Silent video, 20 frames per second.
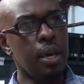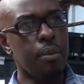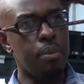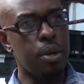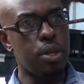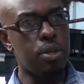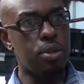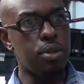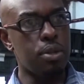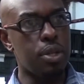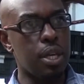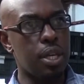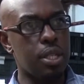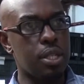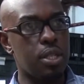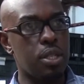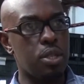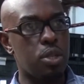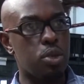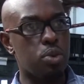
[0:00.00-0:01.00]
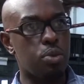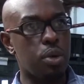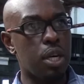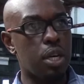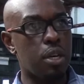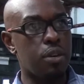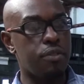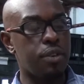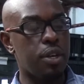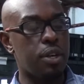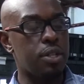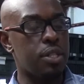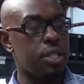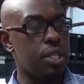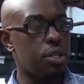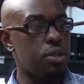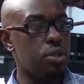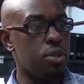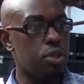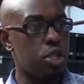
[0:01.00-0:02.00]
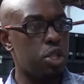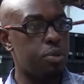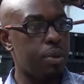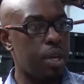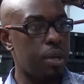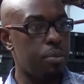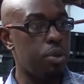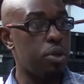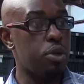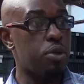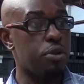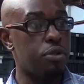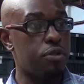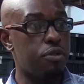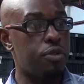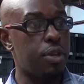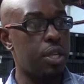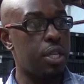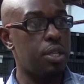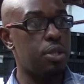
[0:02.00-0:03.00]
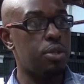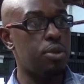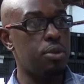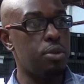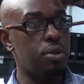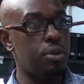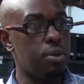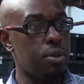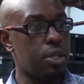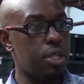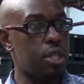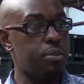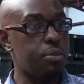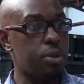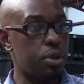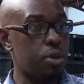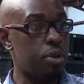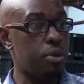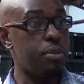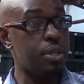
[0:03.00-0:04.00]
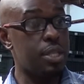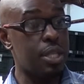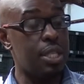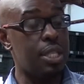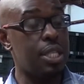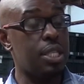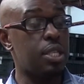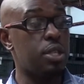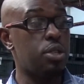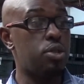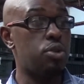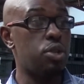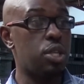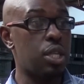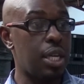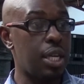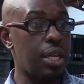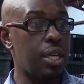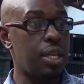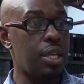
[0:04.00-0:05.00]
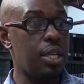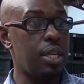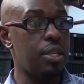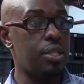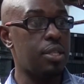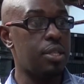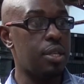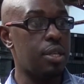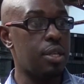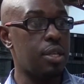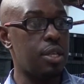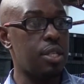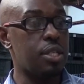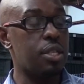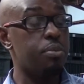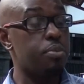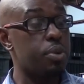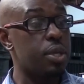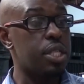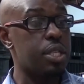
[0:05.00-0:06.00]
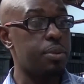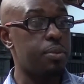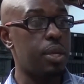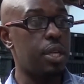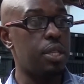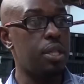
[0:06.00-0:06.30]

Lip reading: About 2012, I was introduced by a mutual friend to a gentleman called Mr. Dieter Trichler. He's the principal